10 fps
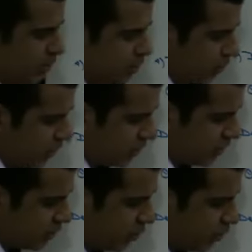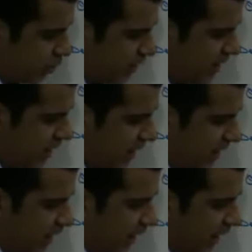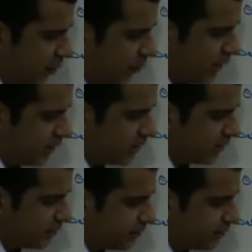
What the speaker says: So this is going to be 8 lakh rupees.